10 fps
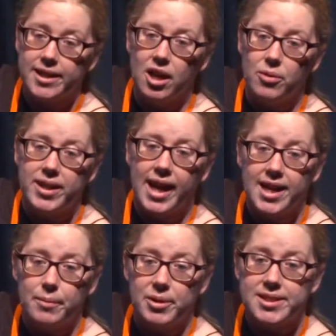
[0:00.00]
go with
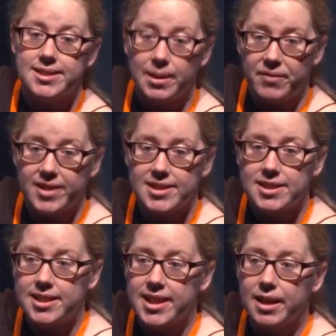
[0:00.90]
AWS step
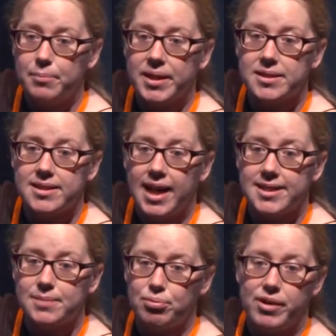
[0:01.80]
functions in the end because it
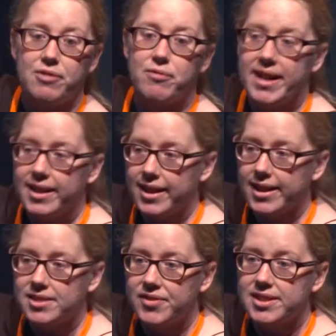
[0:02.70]
has pre-written
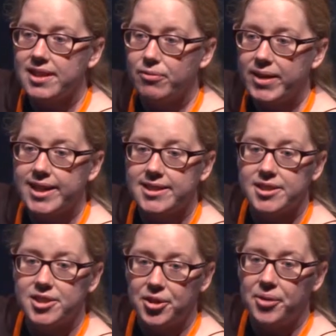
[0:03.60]
things for the stuff we needed to
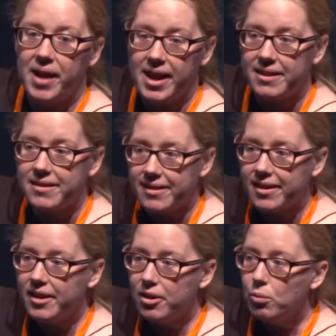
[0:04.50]
do, and
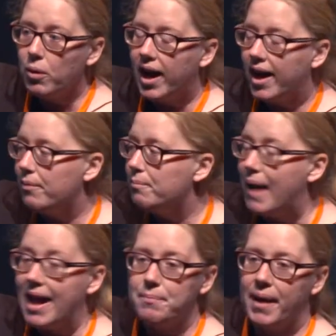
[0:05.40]

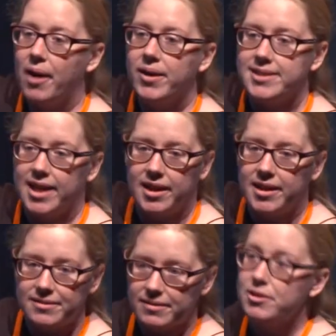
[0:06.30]
manpower is
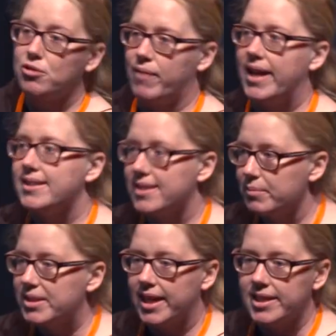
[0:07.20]
our greatest
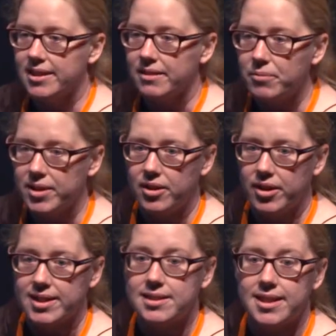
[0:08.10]
limitation with an
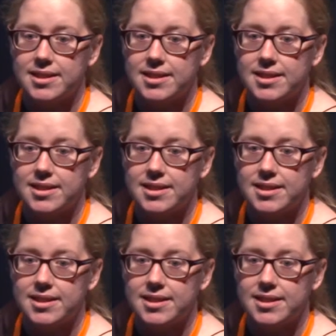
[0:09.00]
early stage